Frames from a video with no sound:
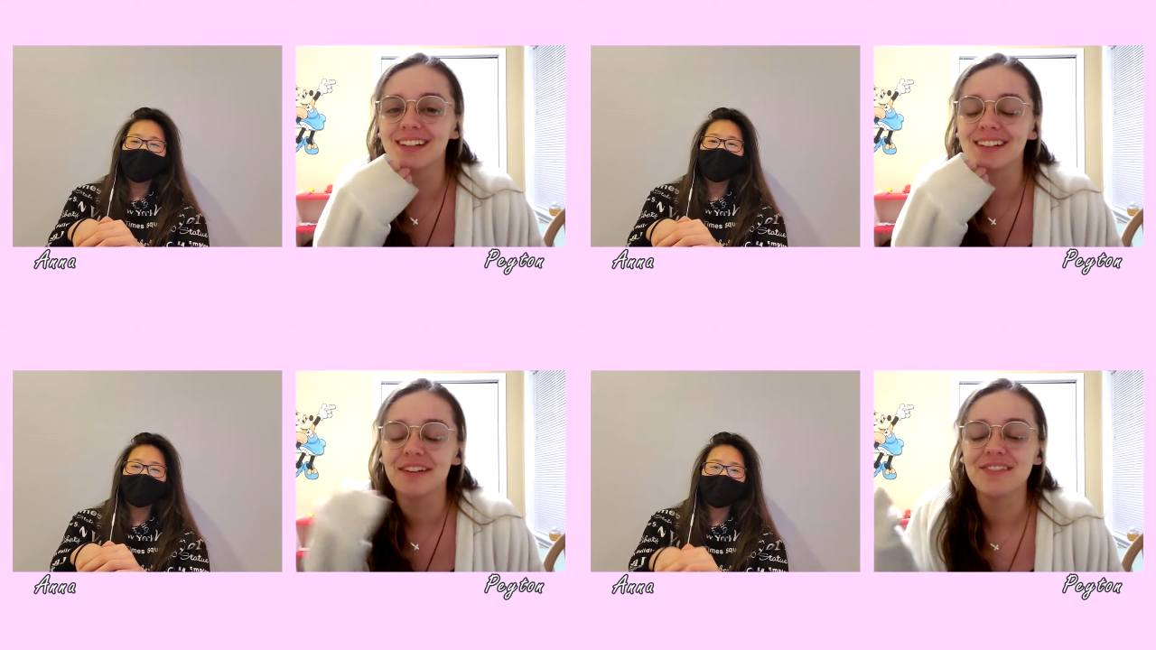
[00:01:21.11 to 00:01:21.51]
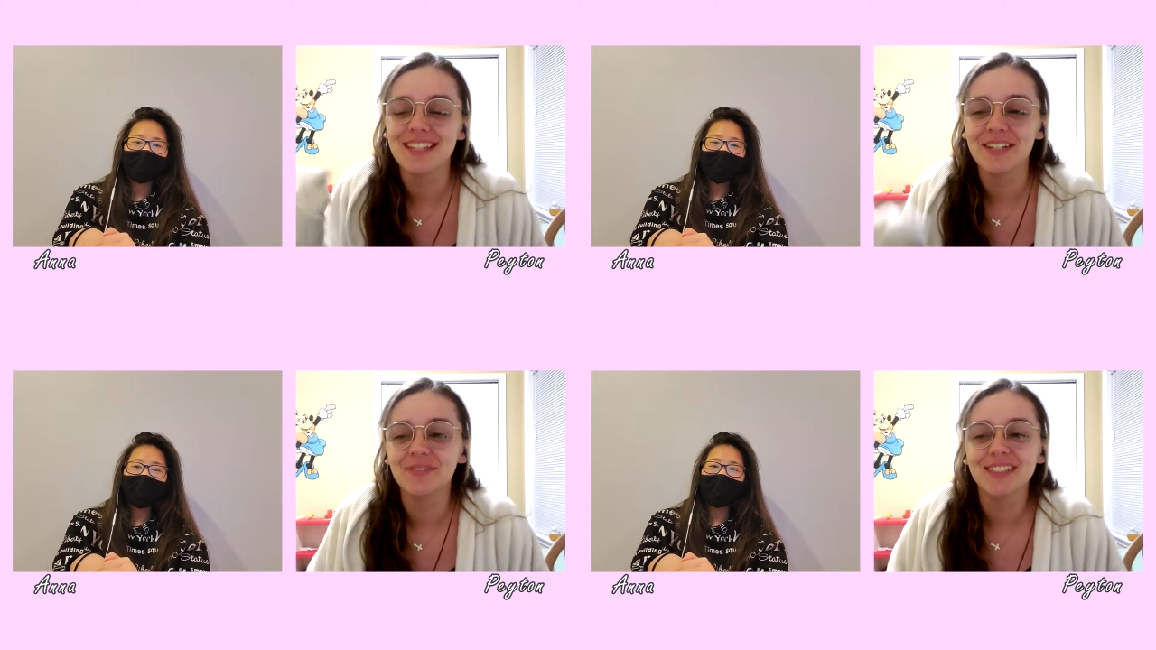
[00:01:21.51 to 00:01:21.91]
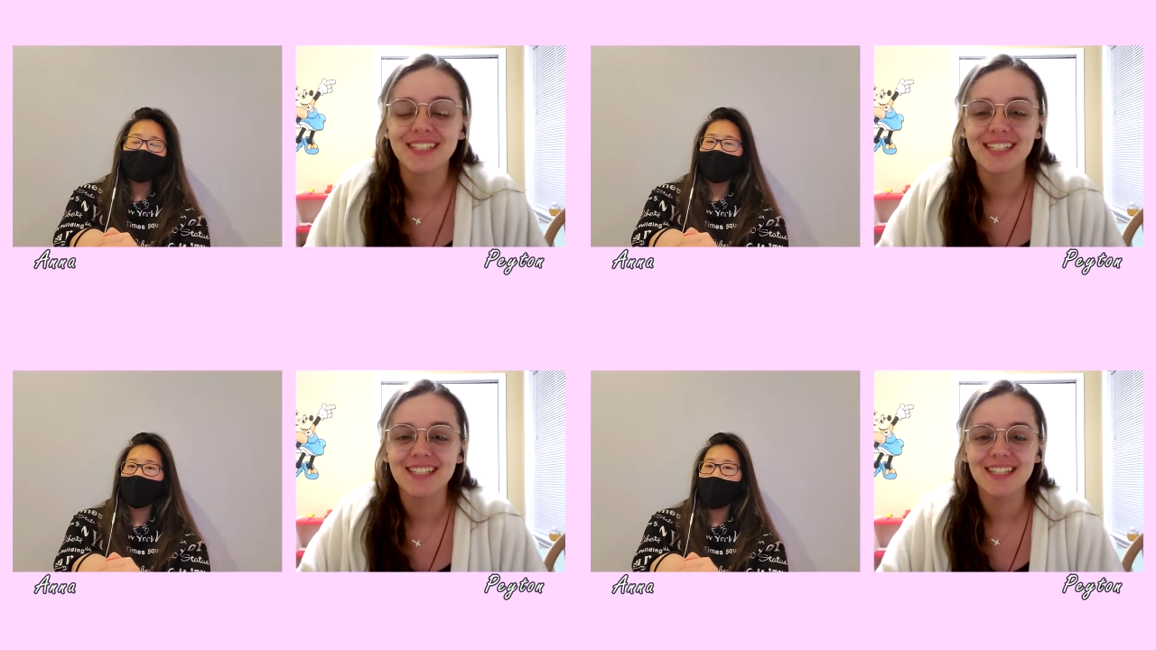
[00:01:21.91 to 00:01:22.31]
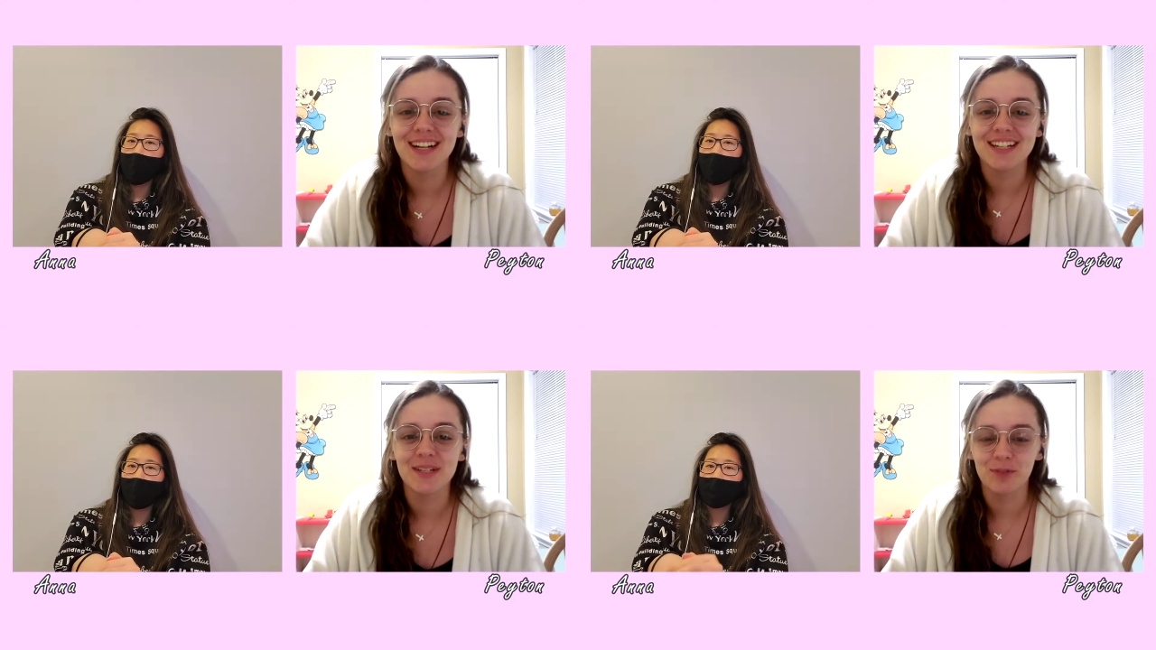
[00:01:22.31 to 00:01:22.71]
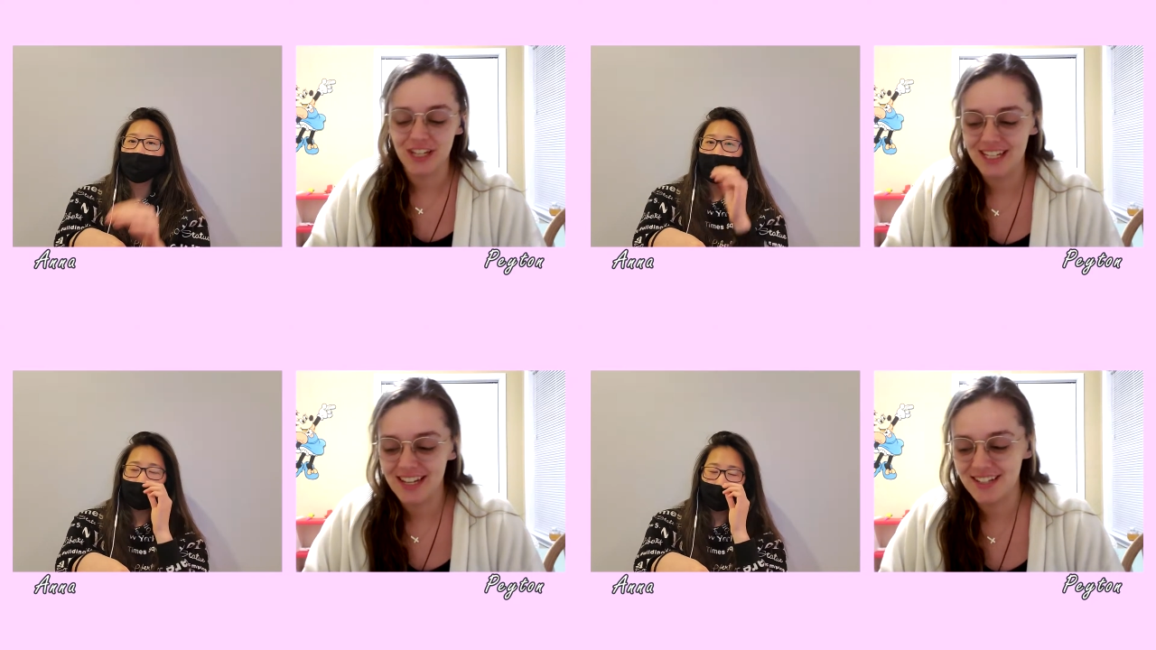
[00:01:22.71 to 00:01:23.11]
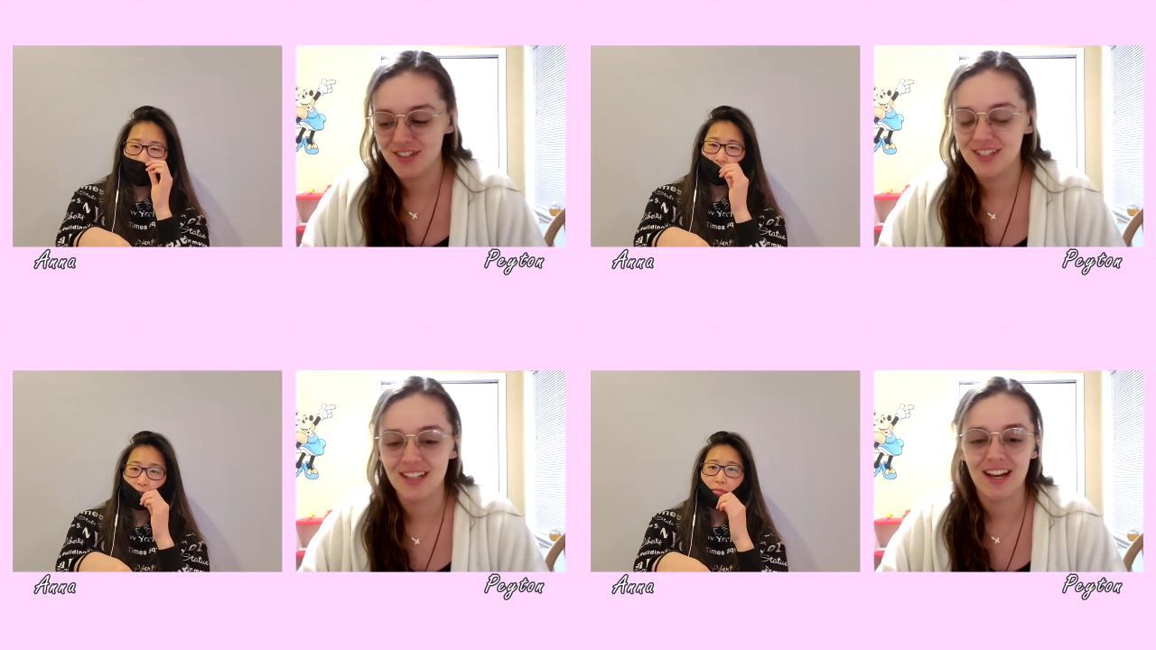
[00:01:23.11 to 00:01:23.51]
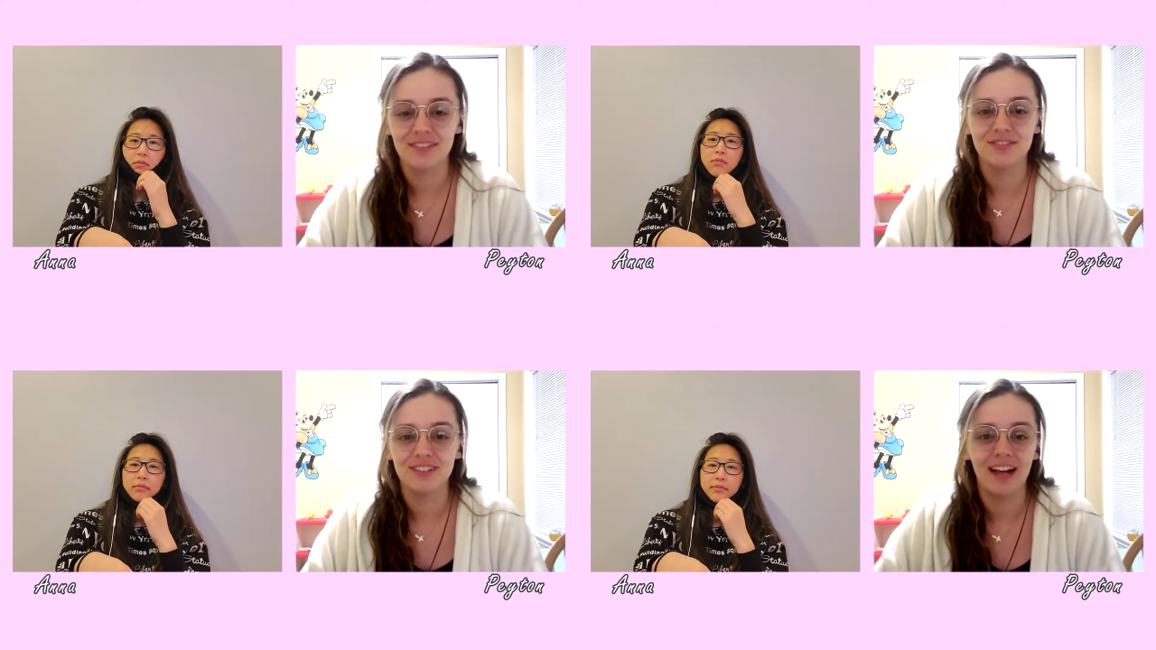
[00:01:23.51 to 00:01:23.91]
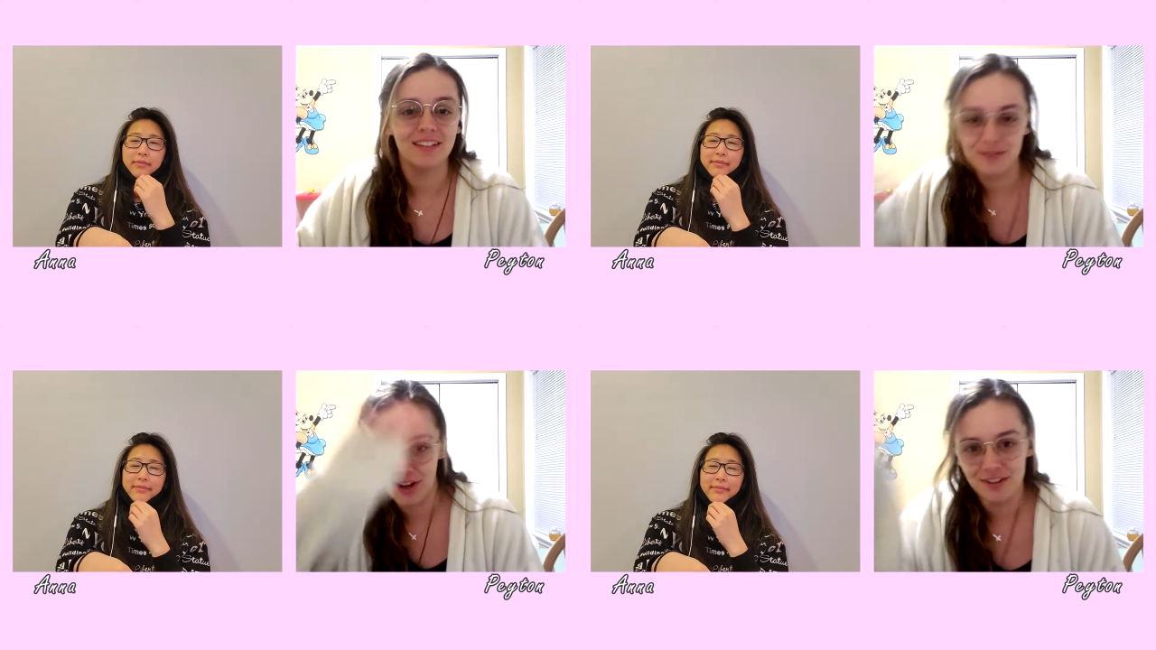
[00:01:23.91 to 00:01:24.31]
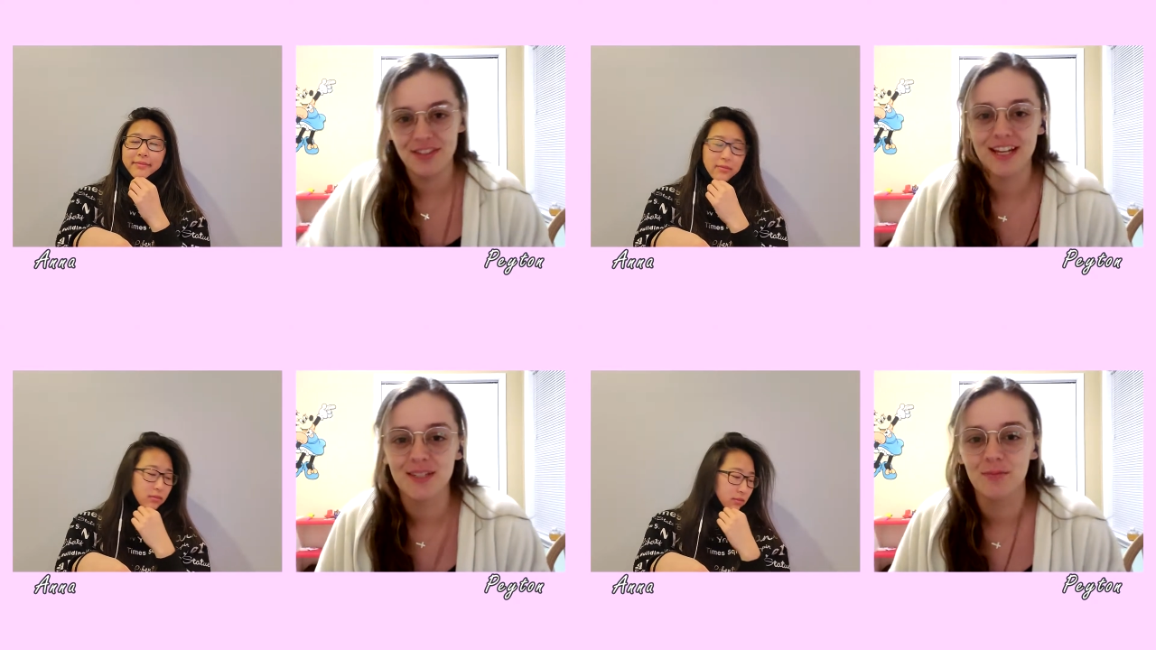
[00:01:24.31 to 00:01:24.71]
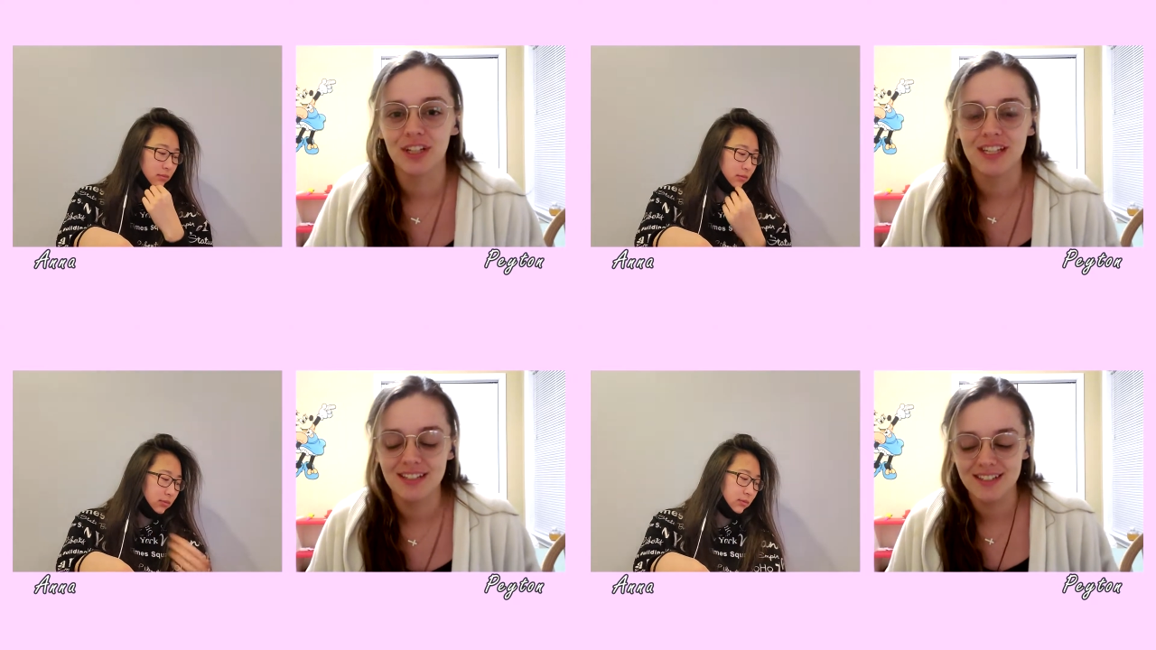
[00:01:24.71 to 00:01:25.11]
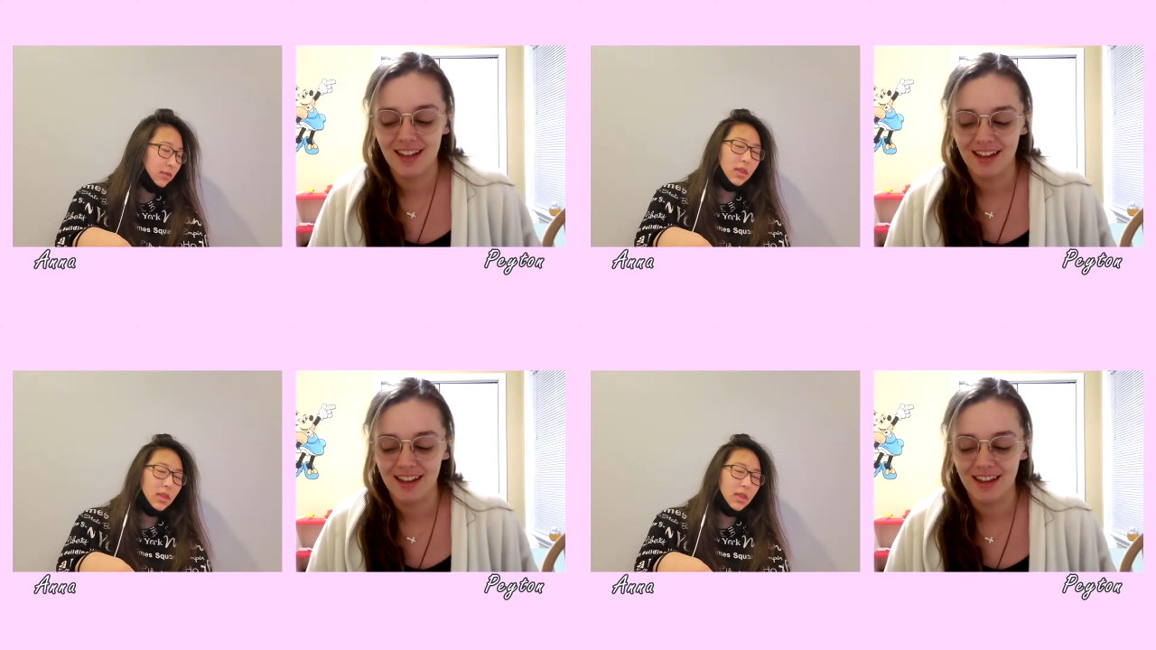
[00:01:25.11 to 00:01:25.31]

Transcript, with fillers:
Speaker 1: loved them since their SM rookie days, just like I have, I loved all of the SM rookies.